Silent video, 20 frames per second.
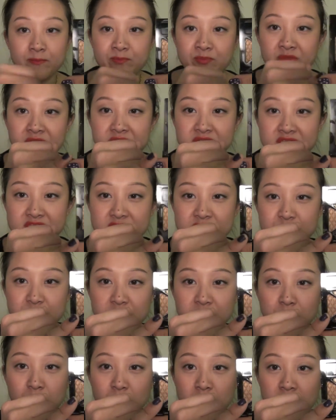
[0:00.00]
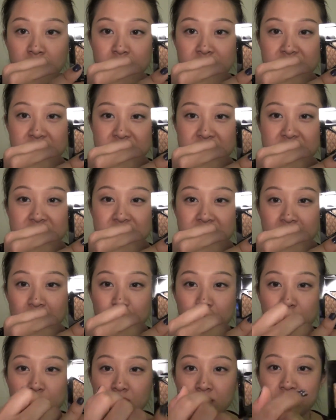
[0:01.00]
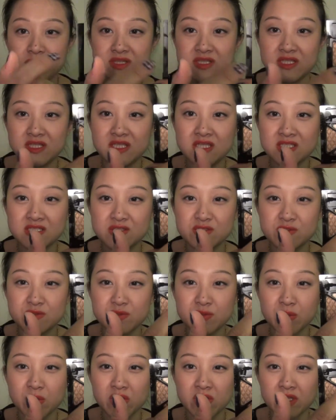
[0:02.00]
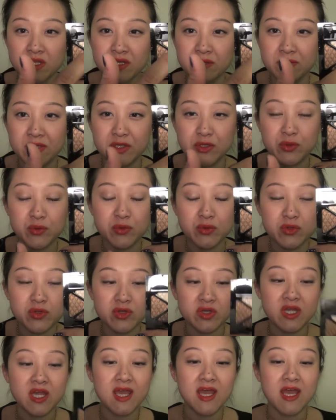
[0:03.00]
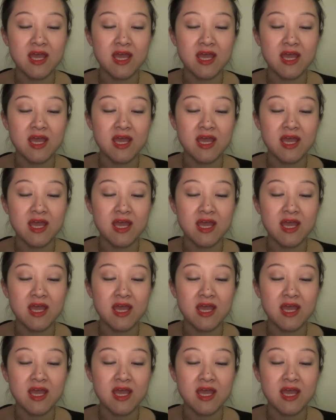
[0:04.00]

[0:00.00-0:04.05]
I mean, this is pretty warm and this is kind of warm, but these two are a little bit cooler.